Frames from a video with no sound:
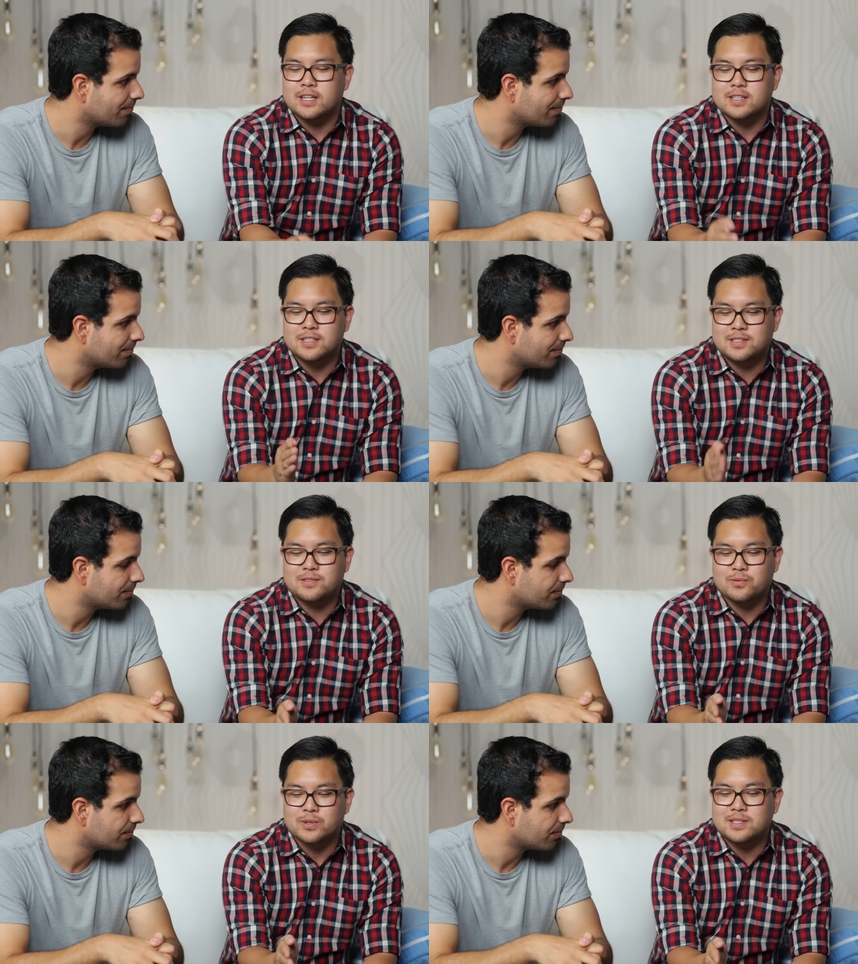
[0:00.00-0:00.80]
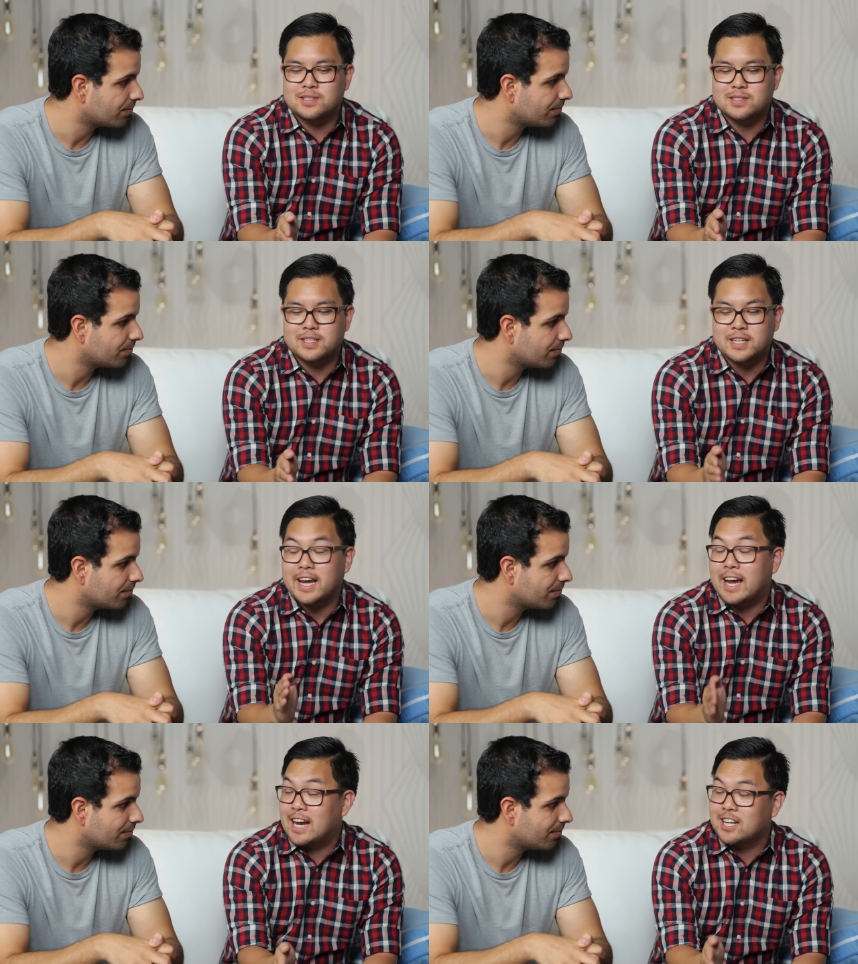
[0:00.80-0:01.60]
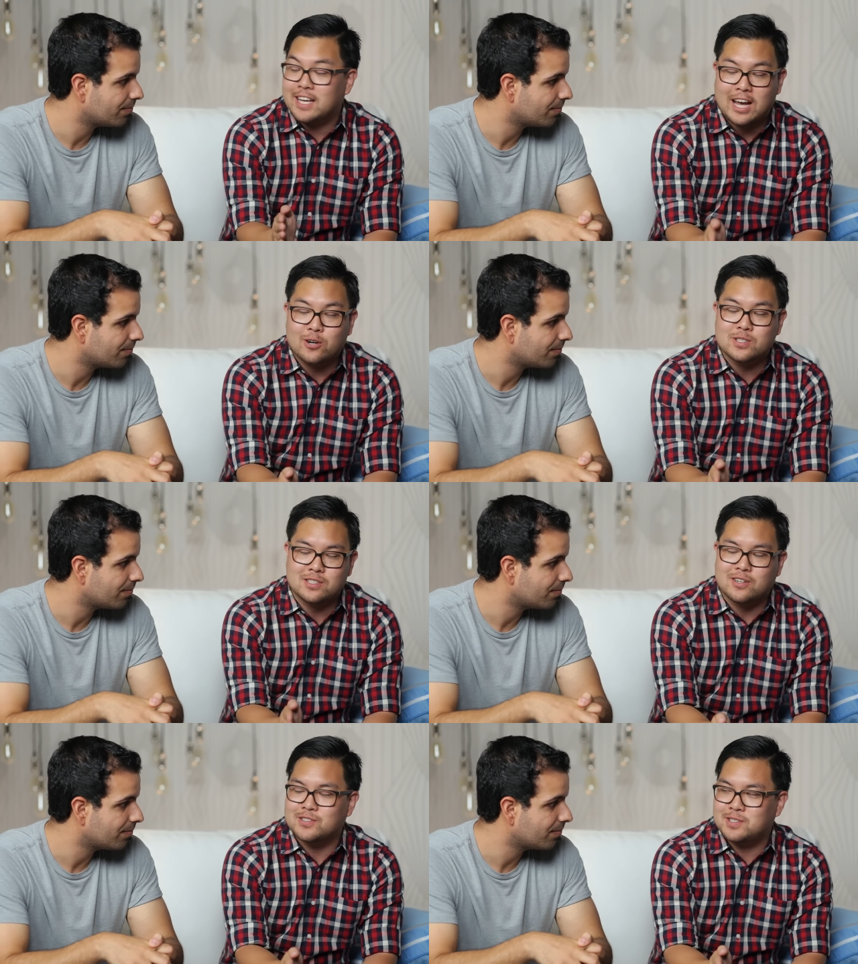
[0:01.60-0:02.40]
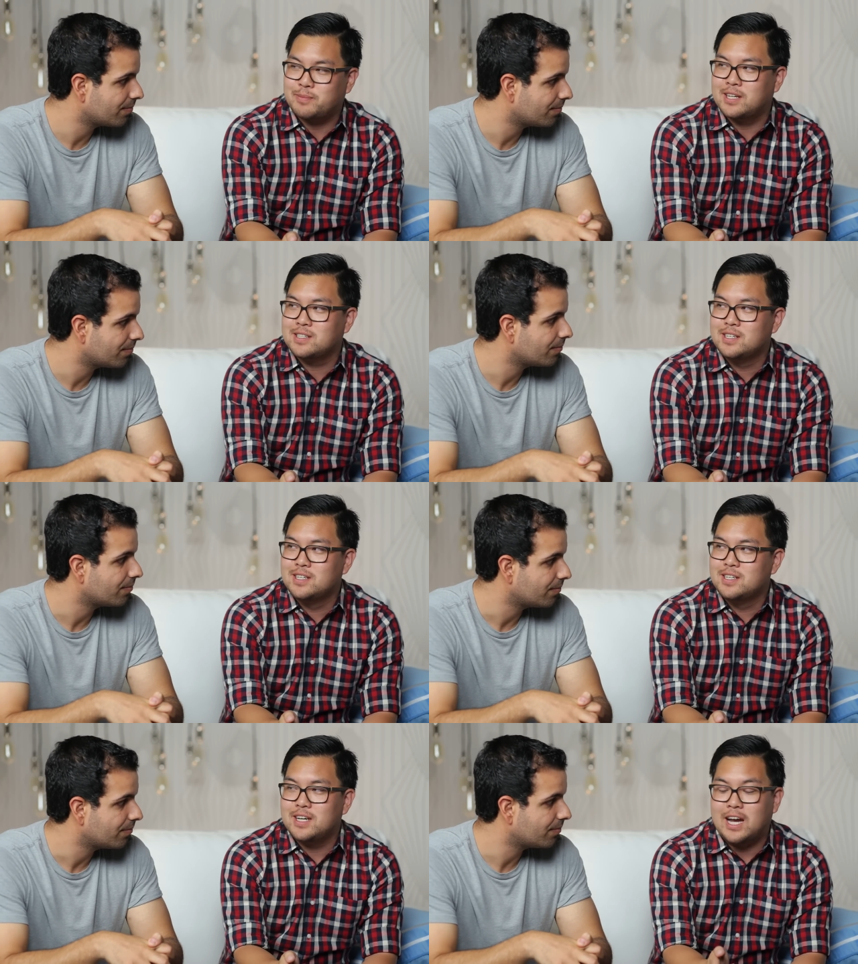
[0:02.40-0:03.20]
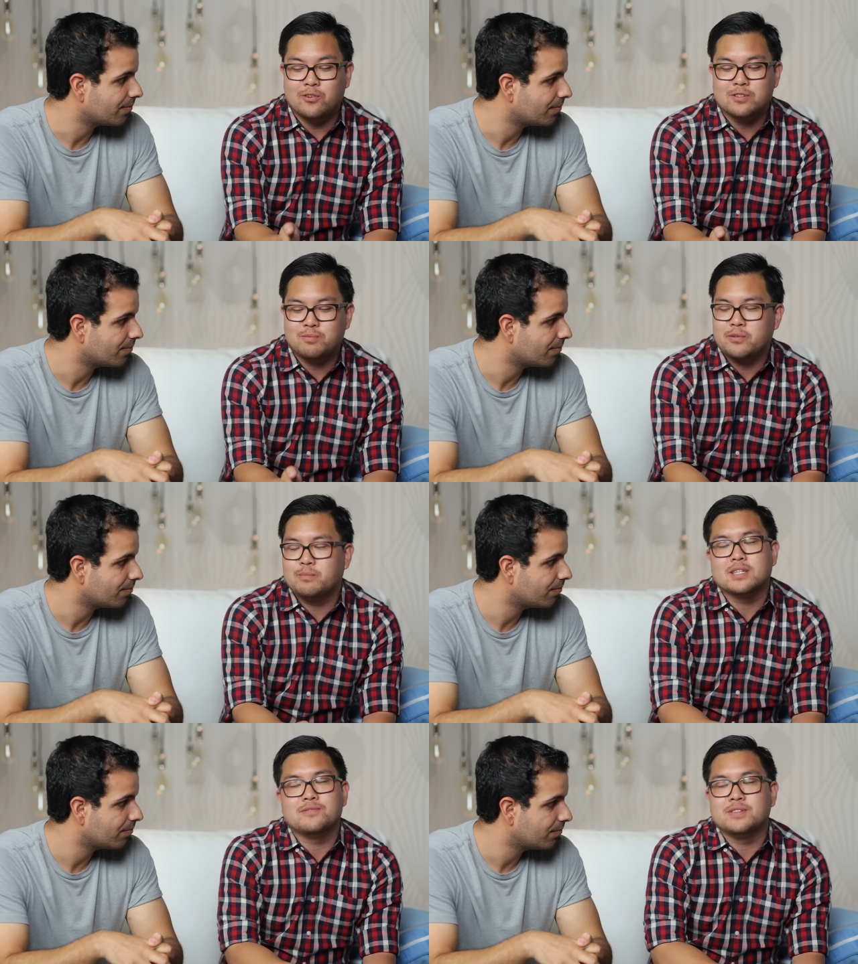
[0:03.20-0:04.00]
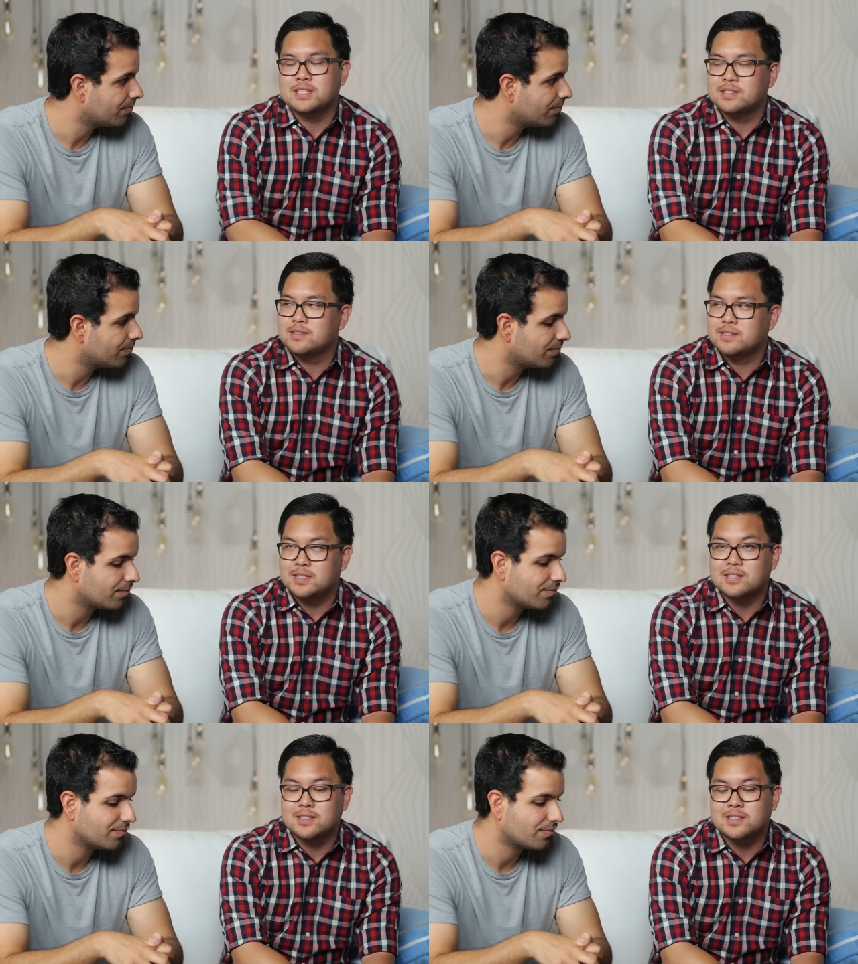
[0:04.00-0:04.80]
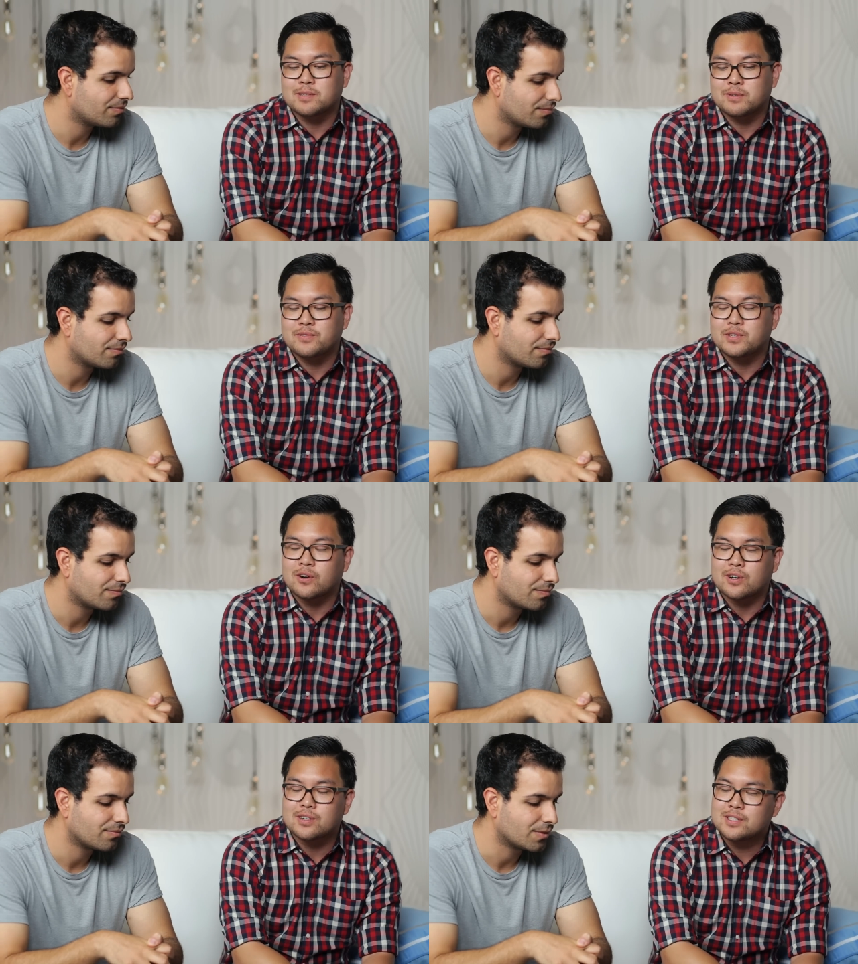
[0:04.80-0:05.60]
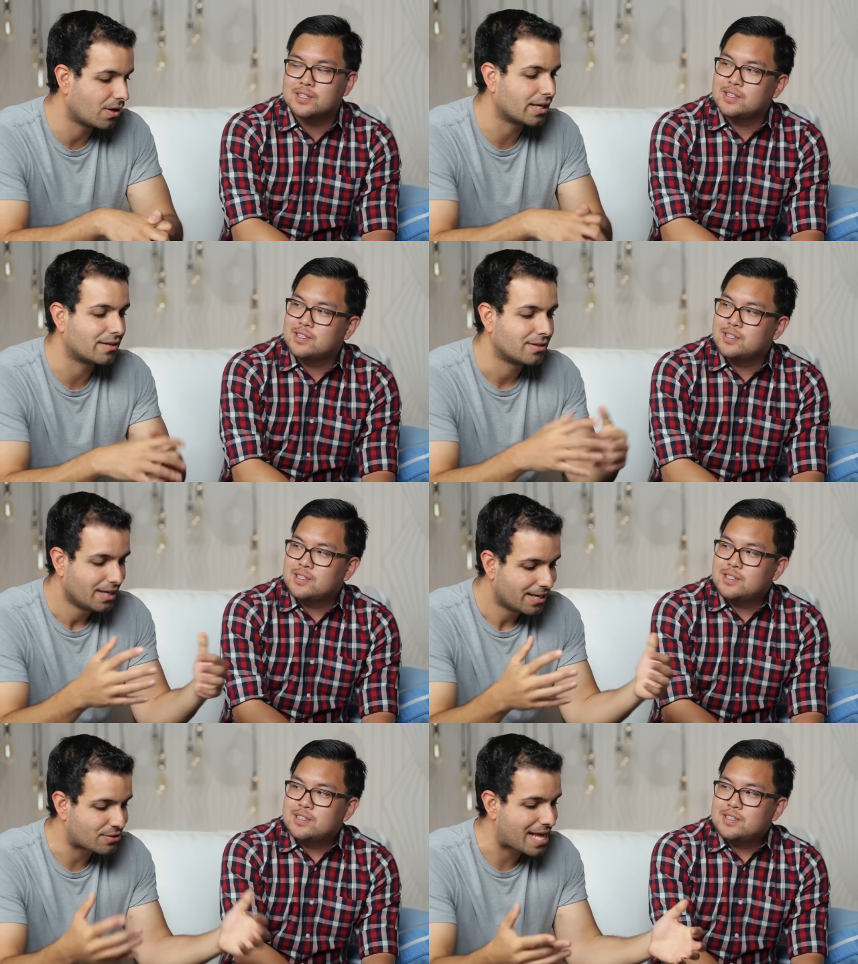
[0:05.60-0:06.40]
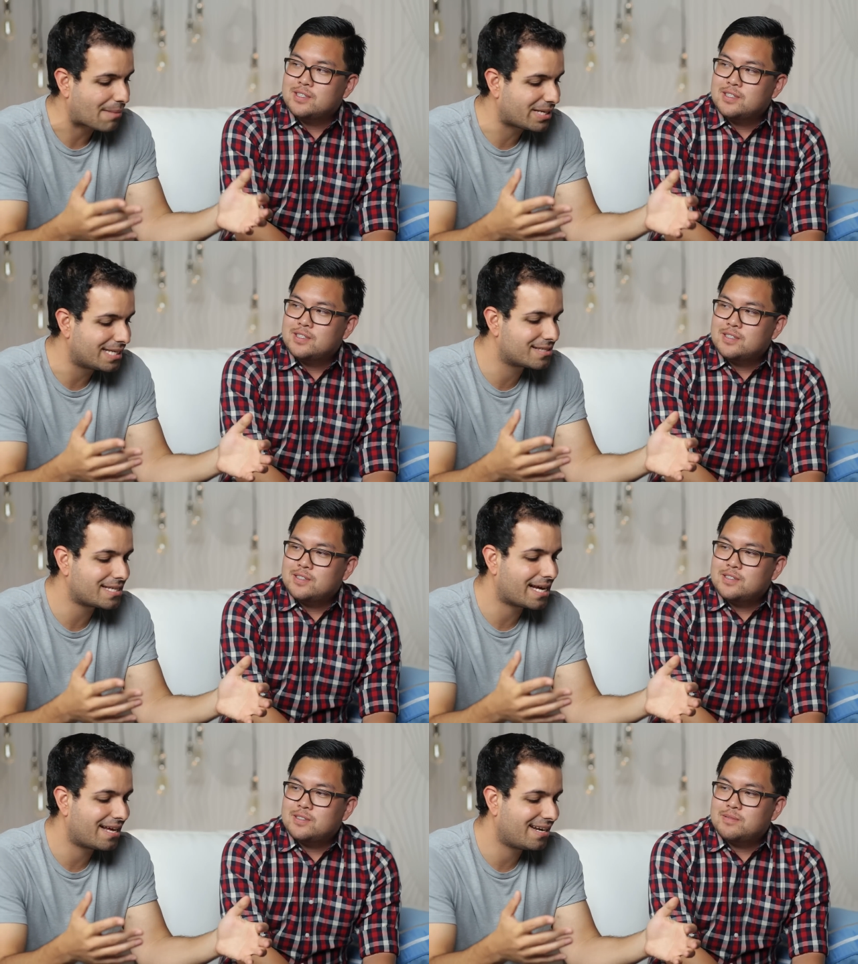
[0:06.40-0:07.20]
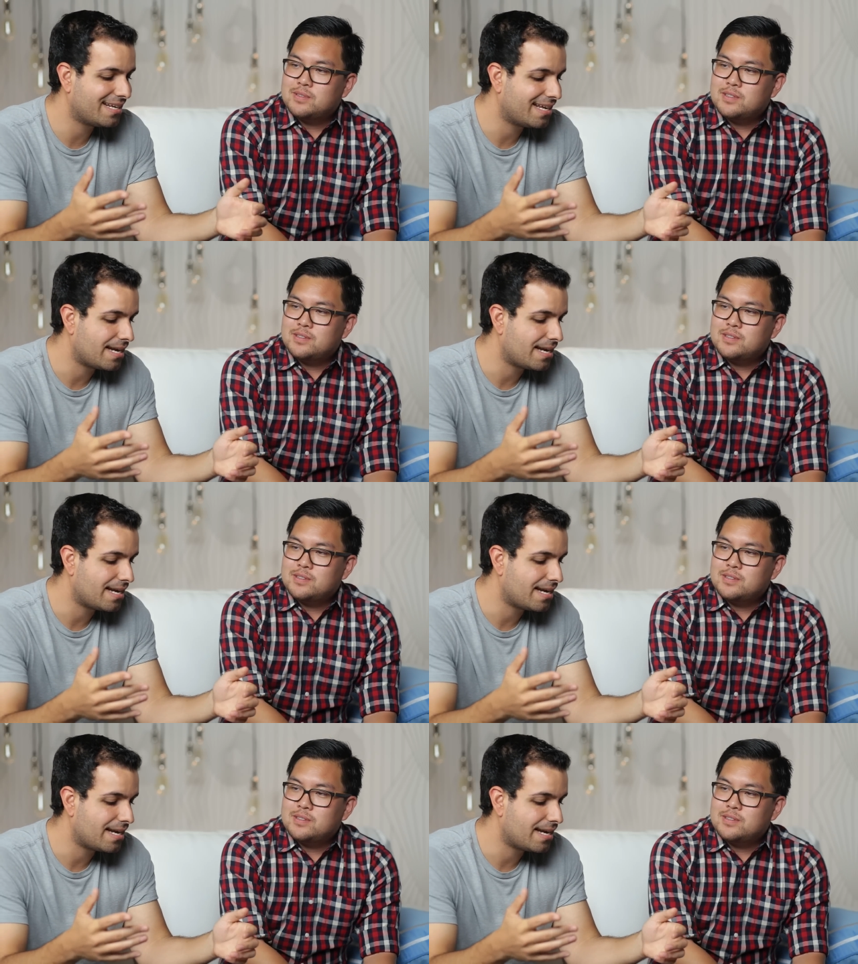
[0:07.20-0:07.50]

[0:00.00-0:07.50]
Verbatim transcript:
Speaker 1: and this was, you know, I had a thousand dollars to spend, I would have probably bought the fifty, the, the Sigma fifty Art.
Speaker 2: Okay, so that being said,